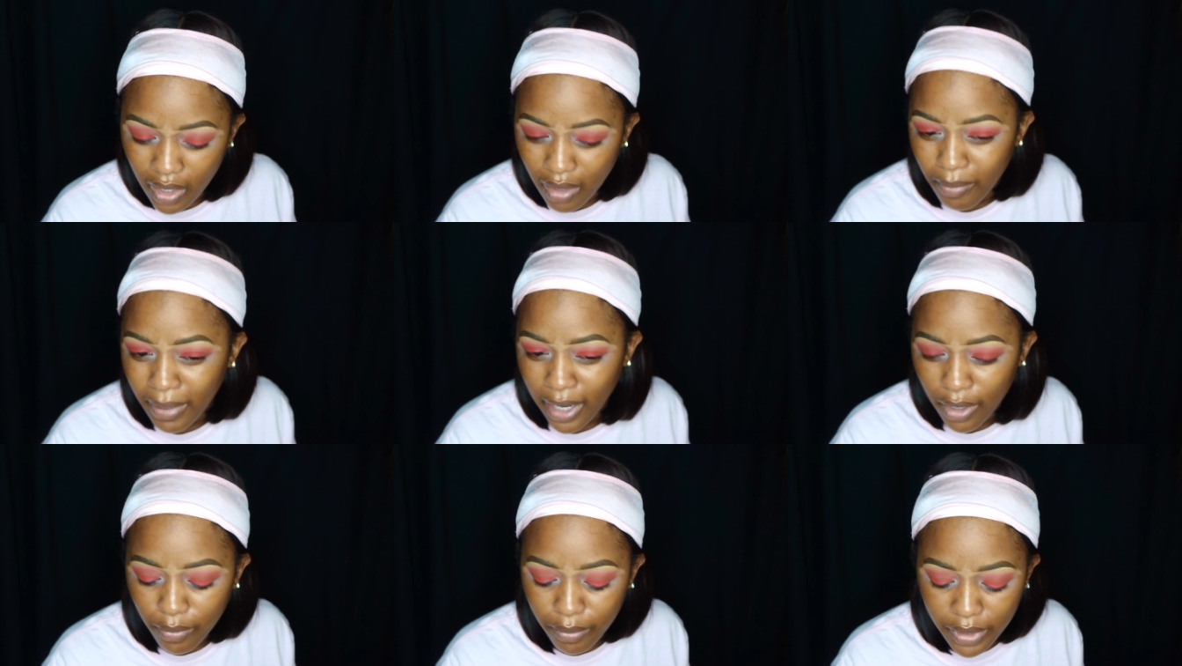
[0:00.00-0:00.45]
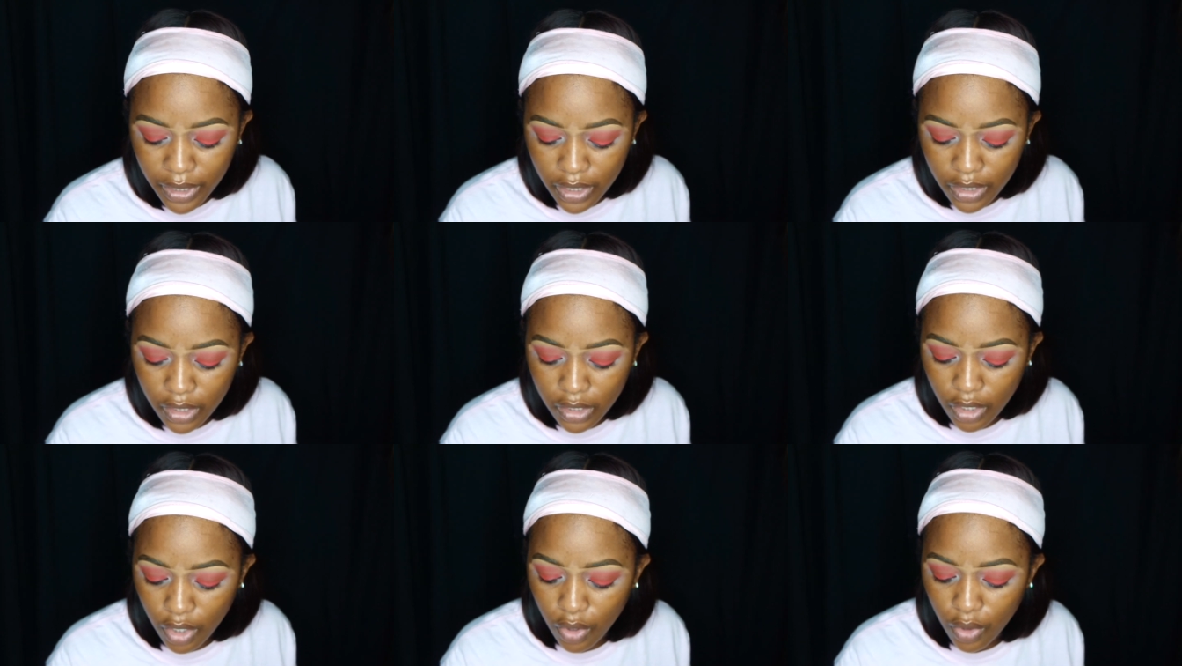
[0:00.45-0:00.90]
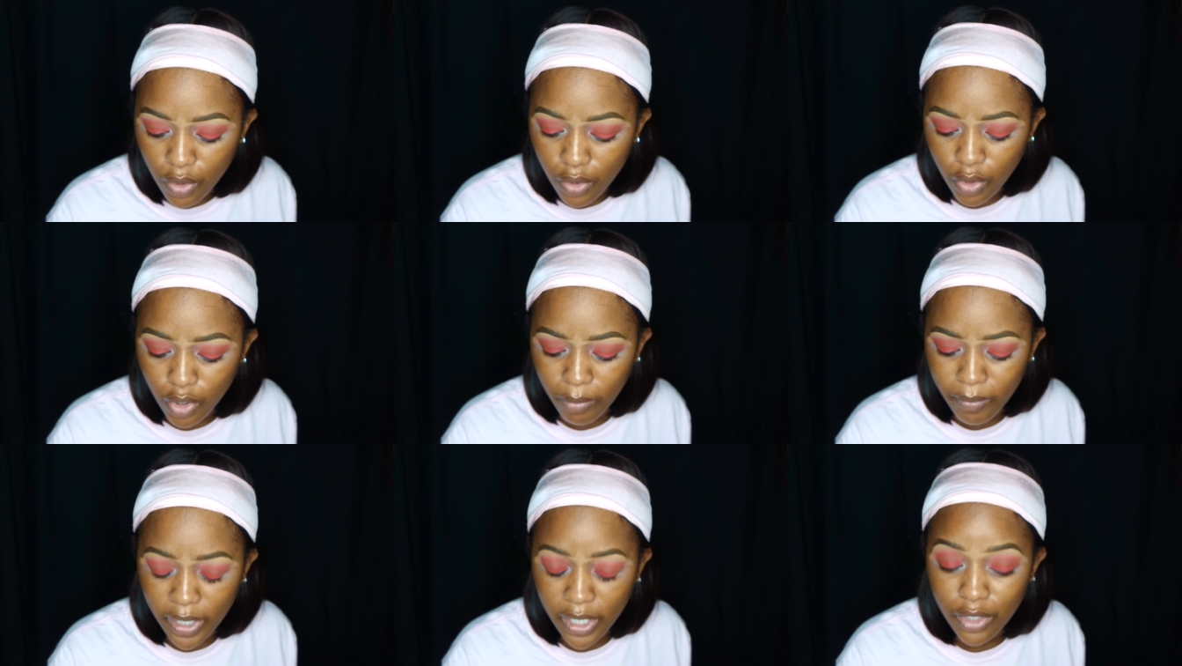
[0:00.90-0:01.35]
about being
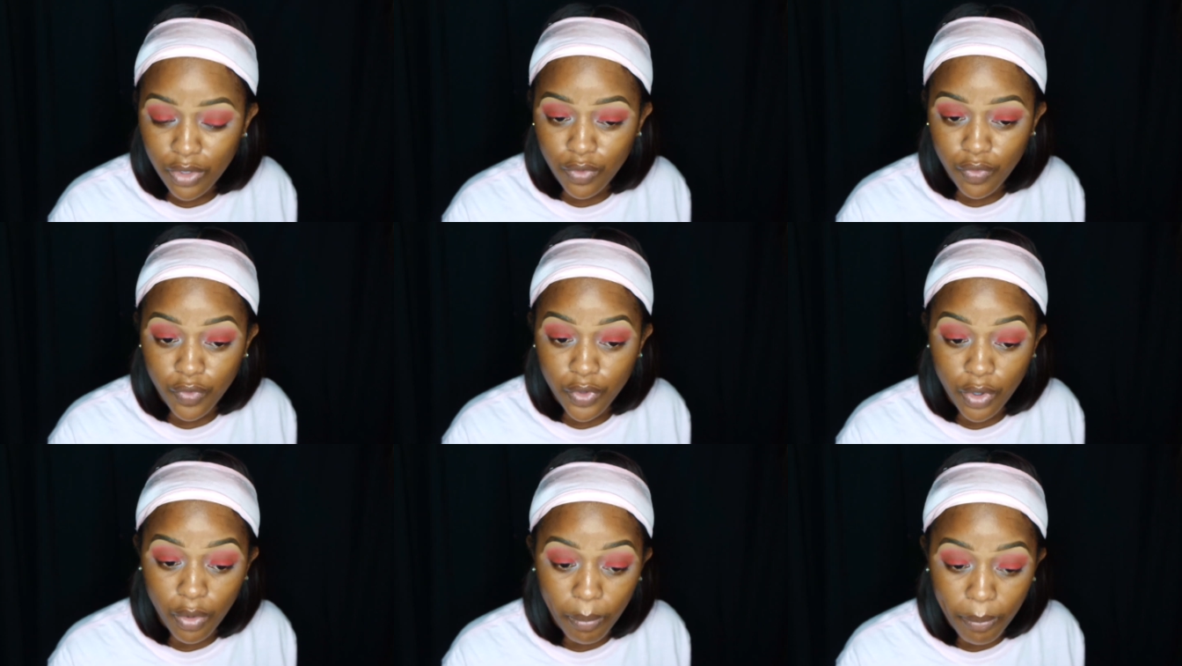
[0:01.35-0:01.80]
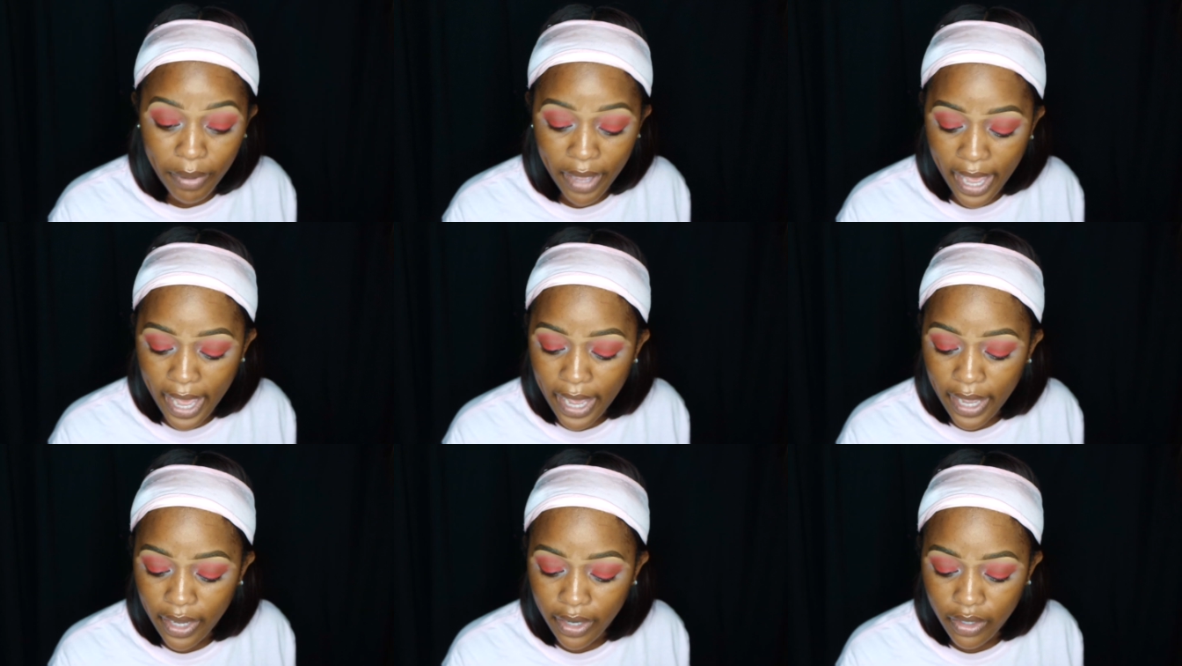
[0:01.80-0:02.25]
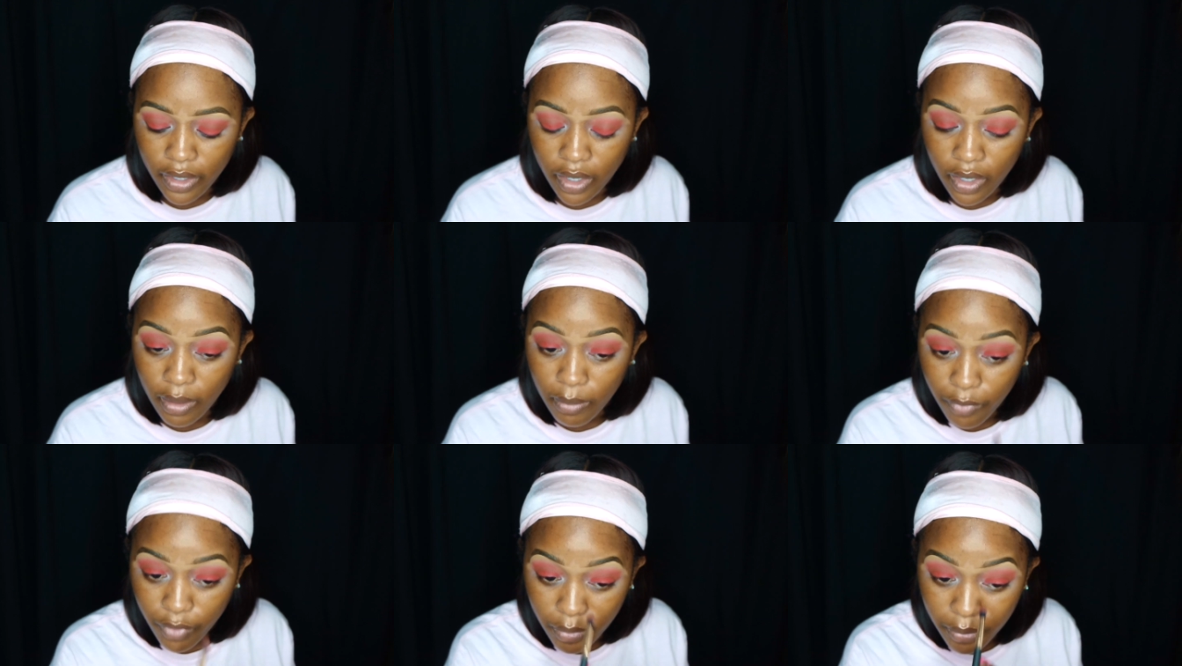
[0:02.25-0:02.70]
alone or make you feel
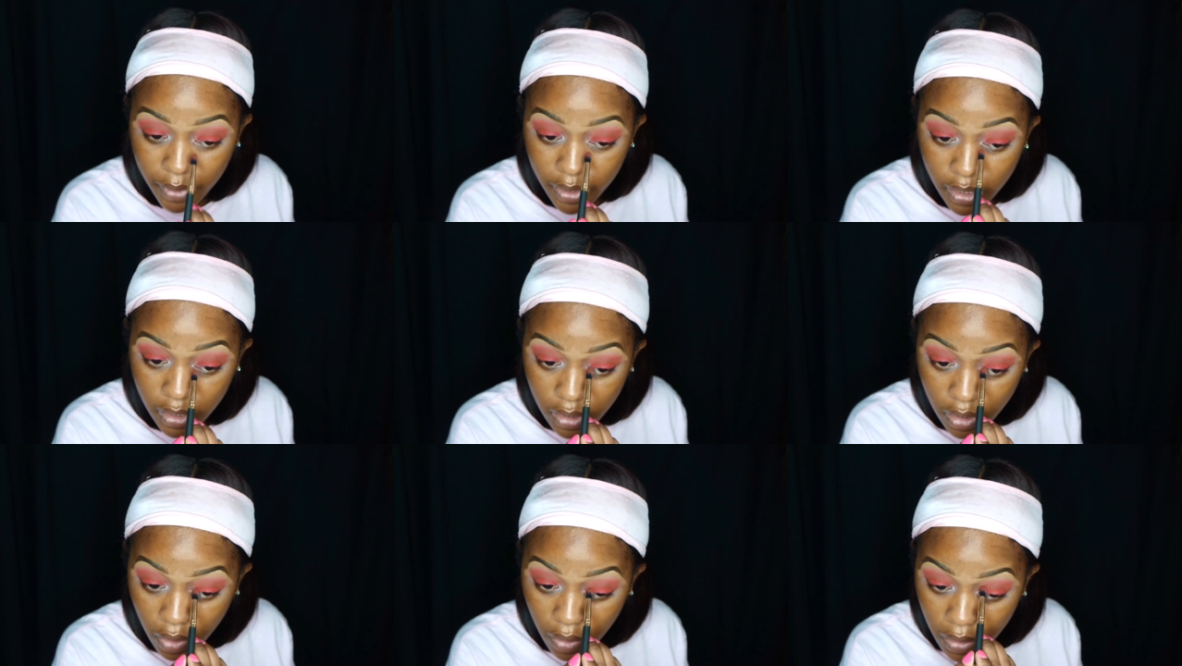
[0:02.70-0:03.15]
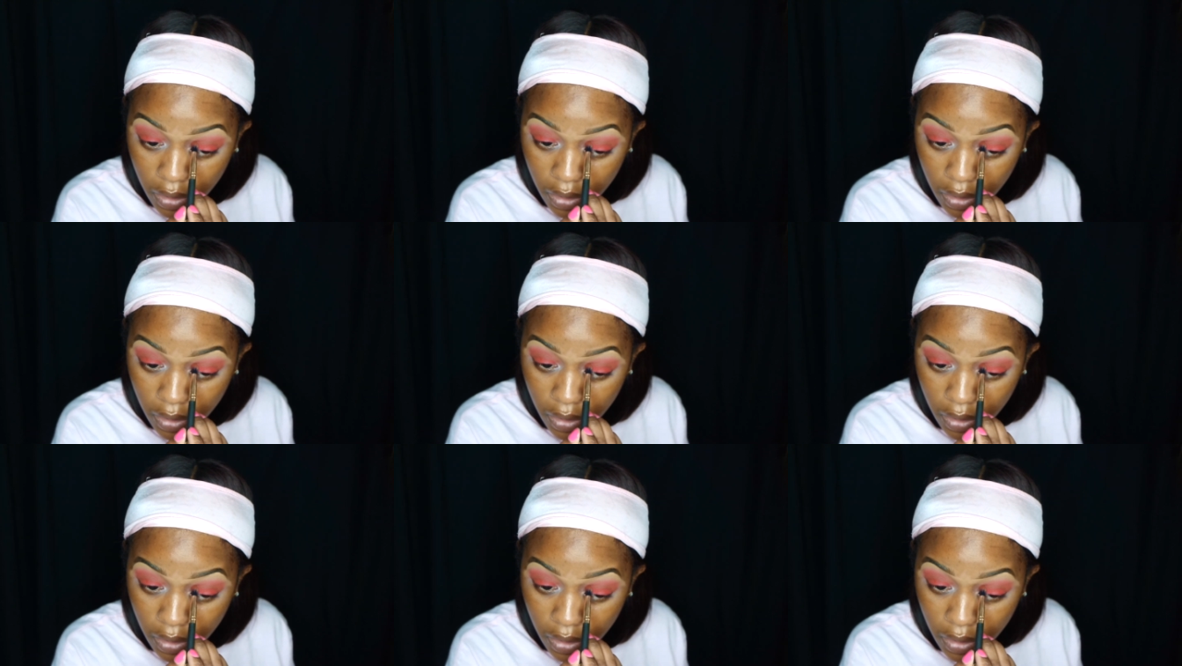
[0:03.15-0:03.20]
bad for being